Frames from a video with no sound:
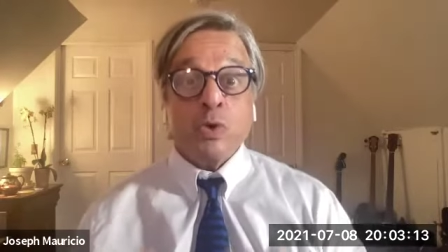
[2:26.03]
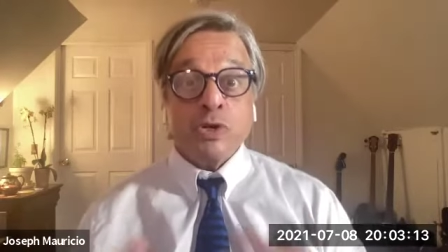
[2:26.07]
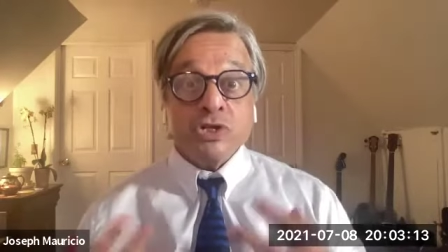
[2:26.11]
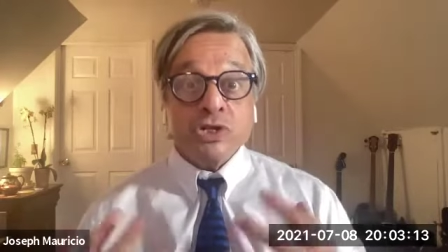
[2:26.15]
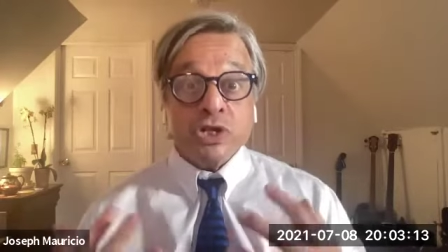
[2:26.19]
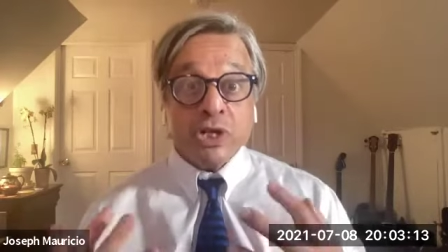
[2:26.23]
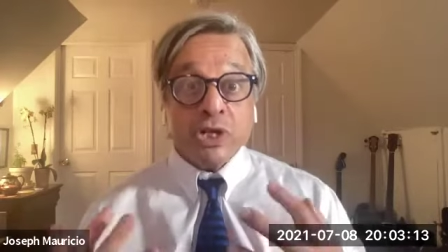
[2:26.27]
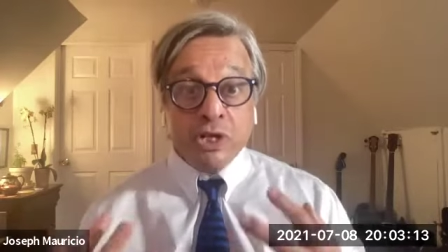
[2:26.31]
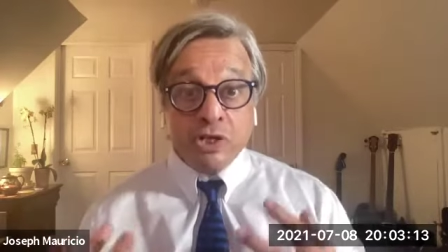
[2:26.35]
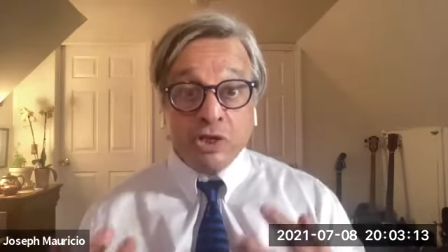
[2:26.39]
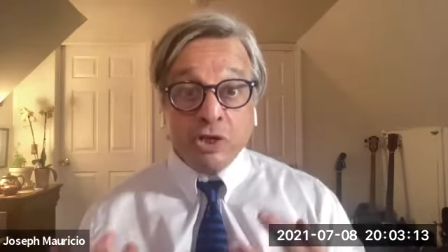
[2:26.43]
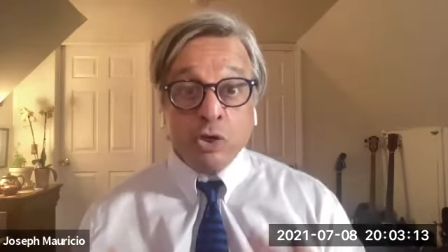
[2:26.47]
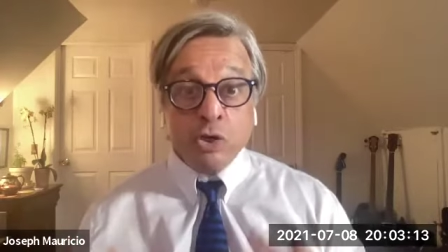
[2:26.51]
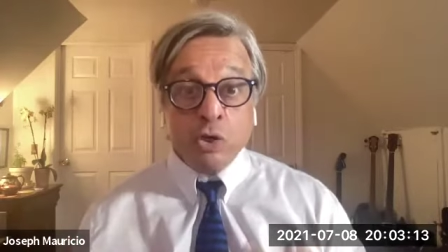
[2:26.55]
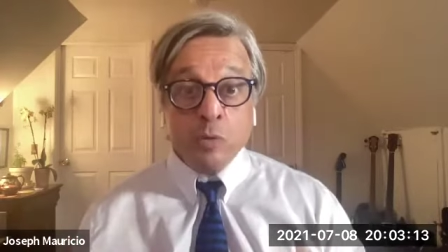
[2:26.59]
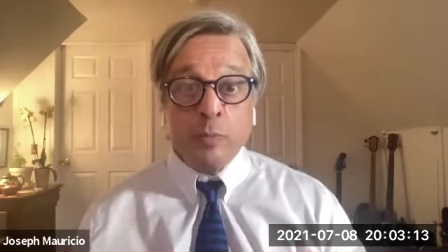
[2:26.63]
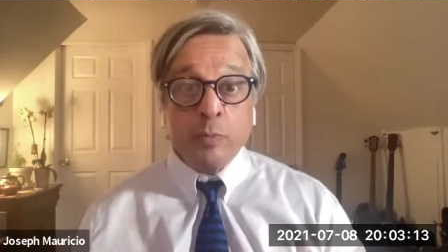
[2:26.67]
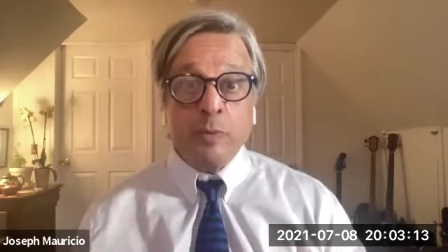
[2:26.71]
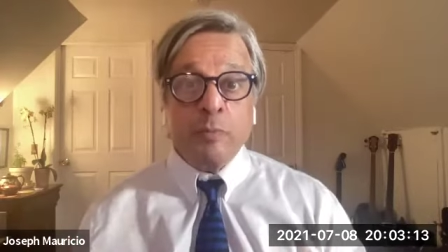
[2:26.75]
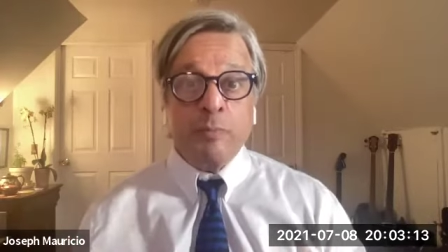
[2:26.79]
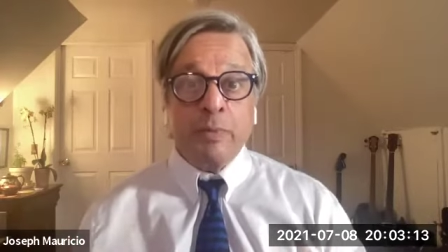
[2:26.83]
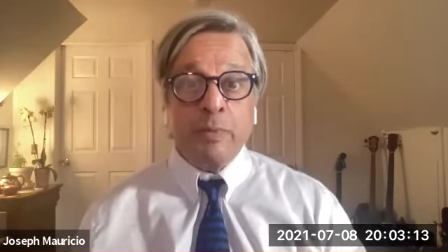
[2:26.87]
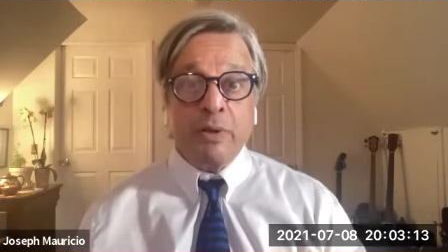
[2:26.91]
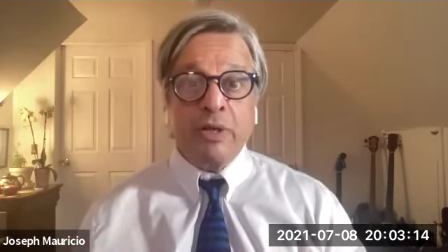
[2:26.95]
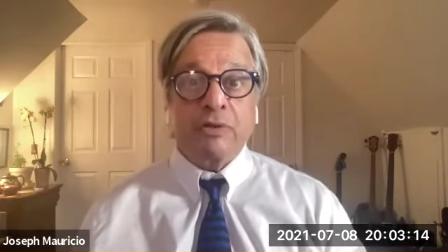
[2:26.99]
which in
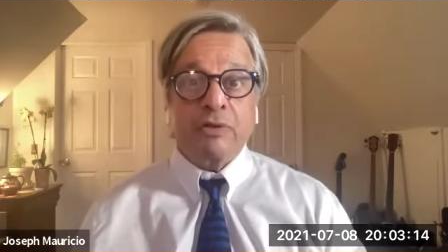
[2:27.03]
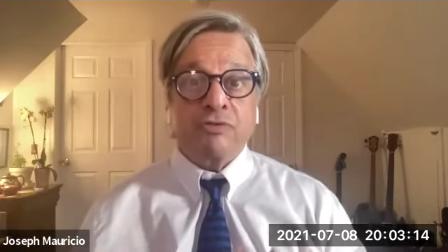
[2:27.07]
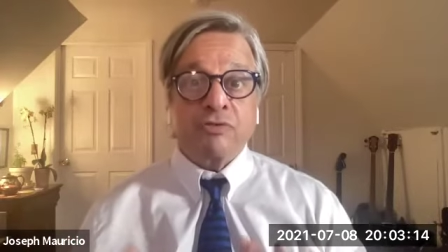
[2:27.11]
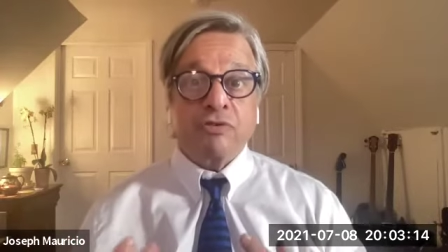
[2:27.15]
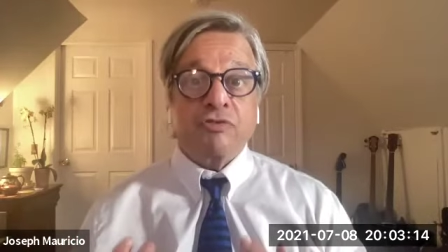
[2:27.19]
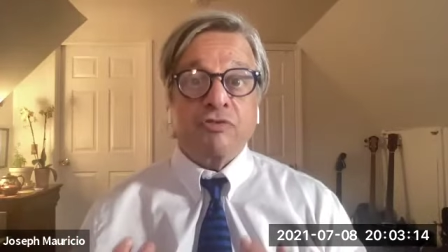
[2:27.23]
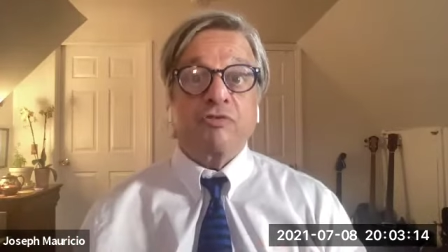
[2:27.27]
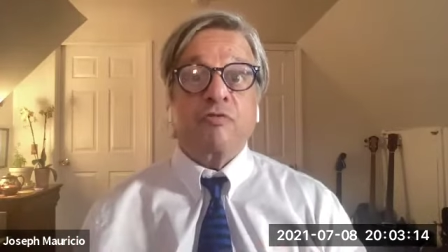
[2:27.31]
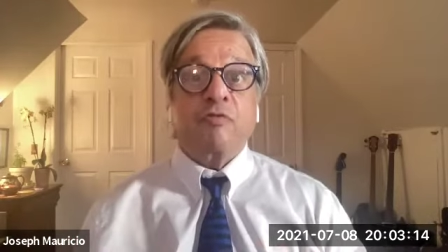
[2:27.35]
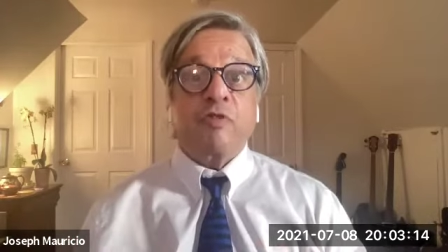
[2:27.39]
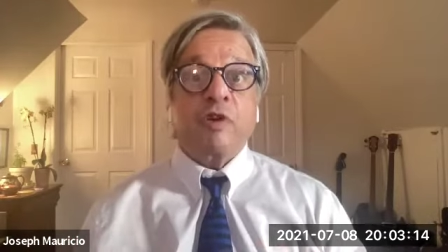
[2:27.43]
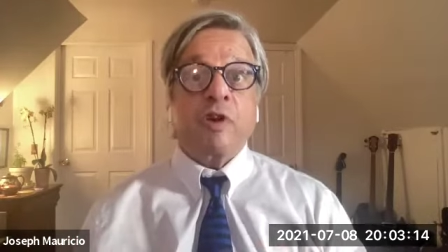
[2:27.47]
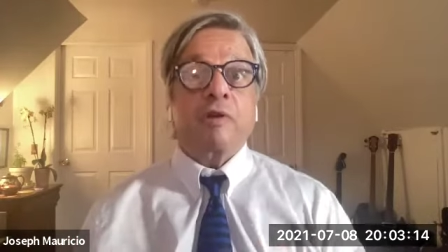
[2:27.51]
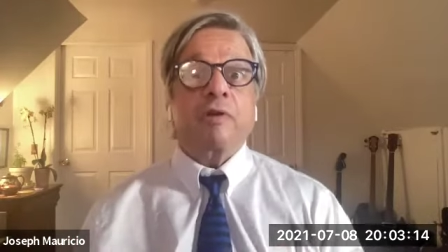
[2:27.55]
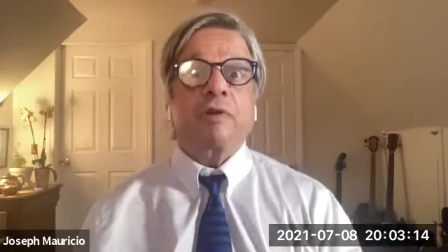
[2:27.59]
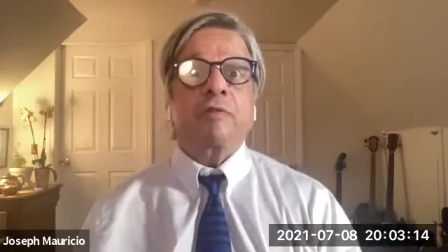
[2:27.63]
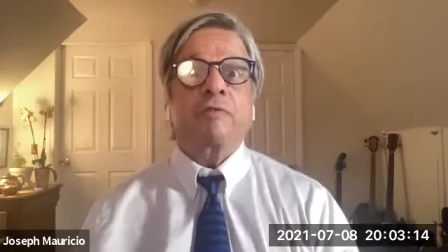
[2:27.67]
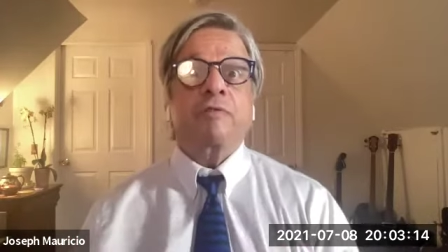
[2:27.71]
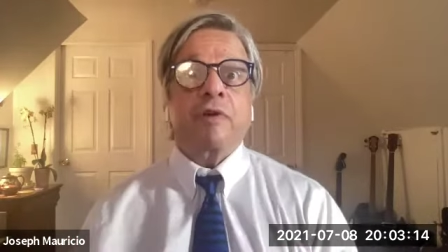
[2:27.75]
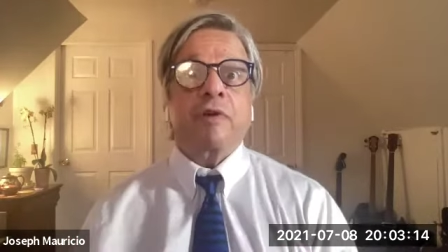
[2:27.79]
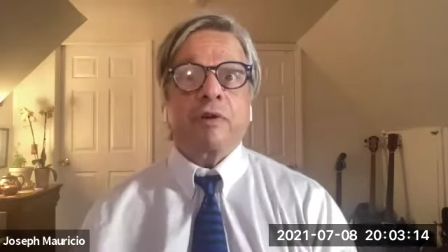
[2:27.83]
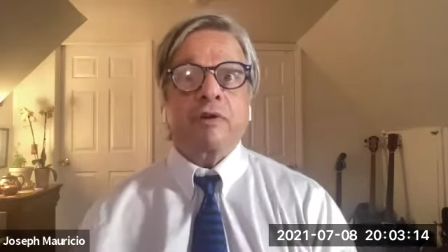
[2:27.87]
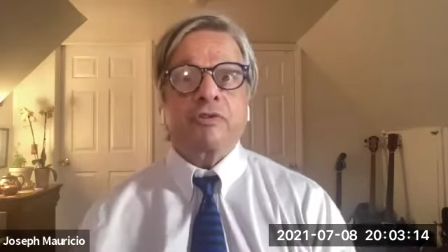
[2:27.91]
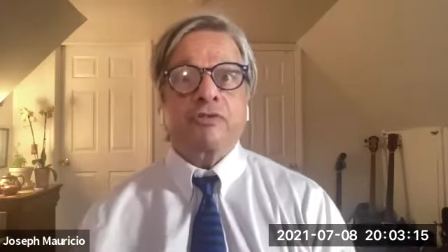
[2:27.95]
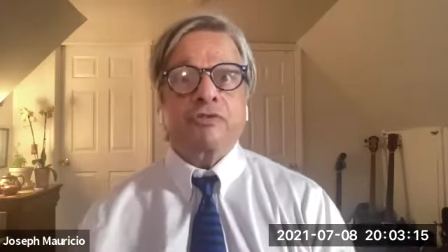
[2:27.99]
human beings is
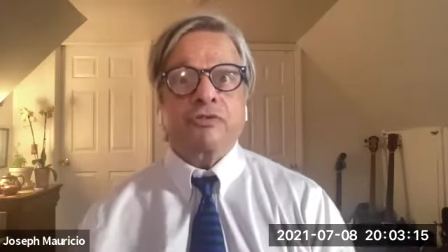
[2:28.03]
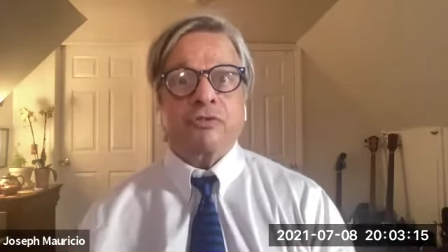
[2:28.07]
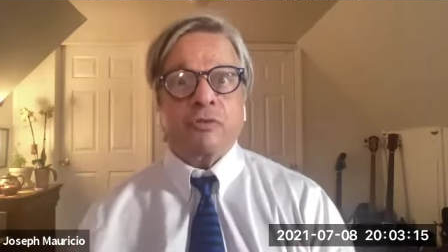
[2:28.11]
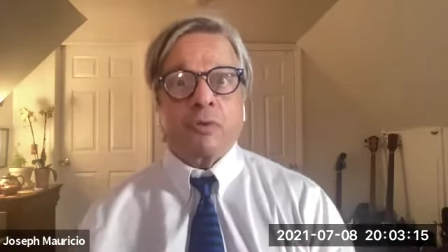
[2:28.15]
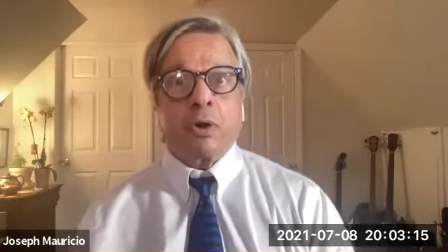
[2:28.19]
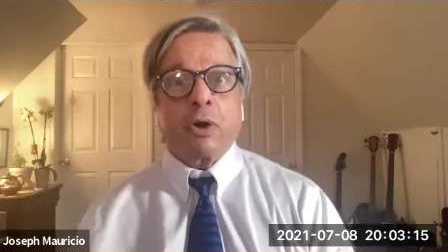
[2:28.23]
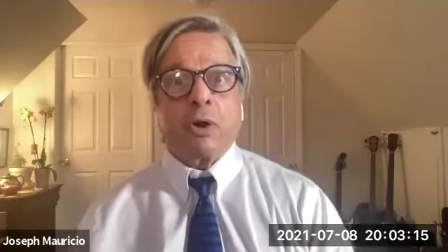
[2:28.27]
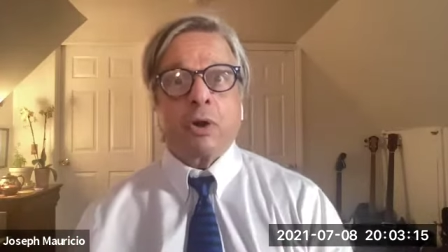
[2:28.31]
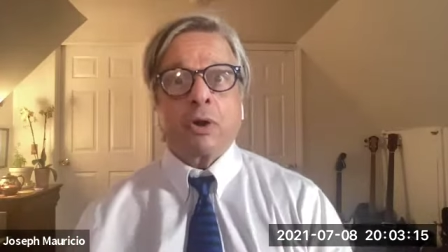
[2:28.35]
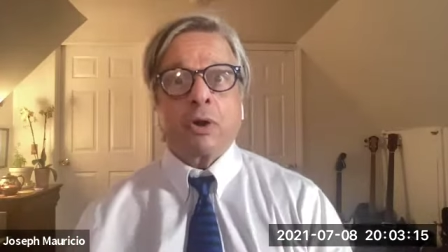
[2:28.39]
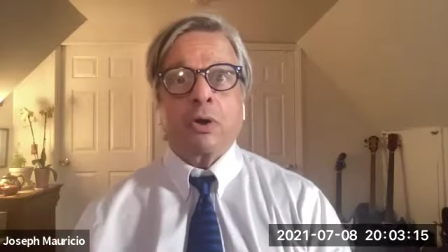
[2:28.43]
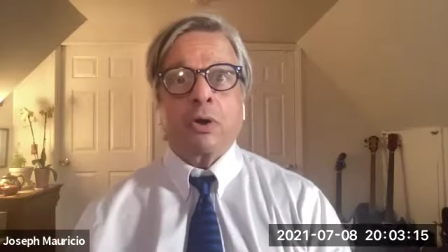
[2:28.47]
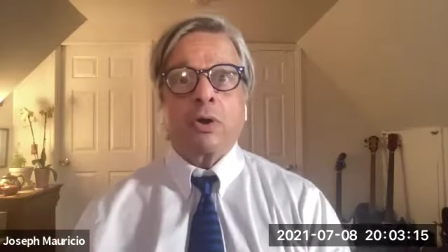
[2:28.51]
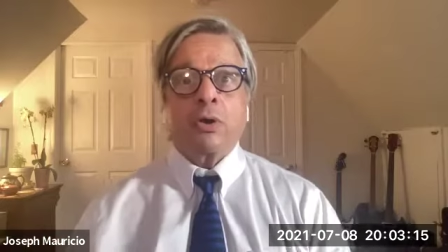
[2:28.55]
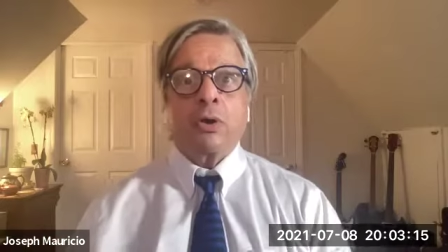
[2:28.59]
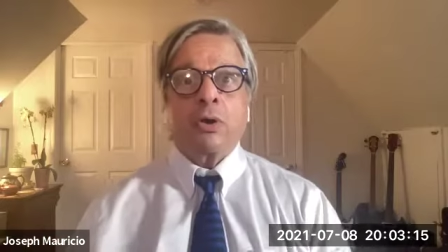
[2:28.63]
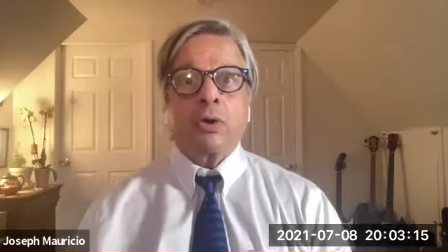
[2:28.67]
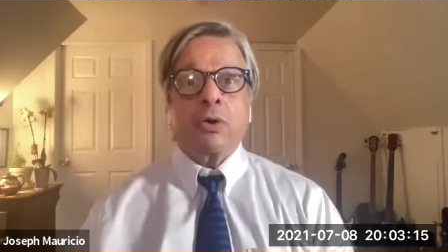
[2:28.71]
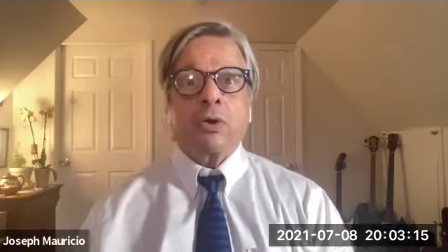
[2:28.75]
very, very strong.